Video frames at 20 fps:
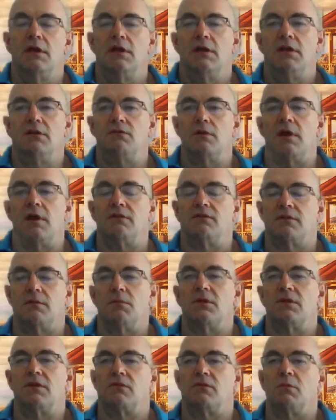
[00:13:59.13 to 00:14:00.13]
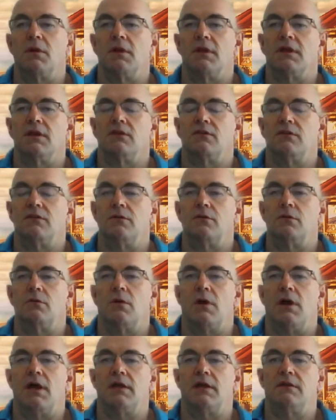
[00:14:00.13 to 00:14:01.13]
If you have someone that's willing
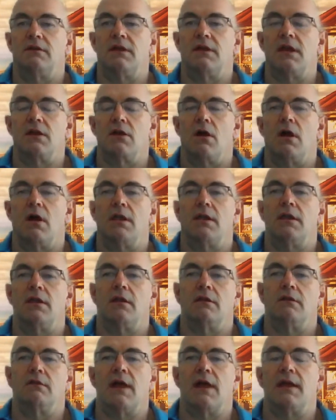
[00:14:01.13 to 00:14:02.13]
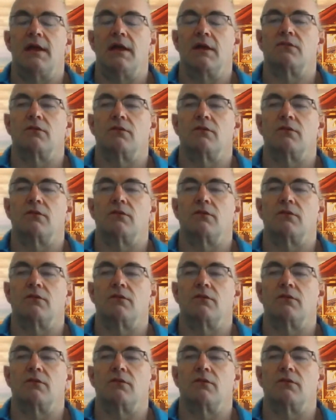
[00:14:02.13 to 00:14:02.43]
to take on that extra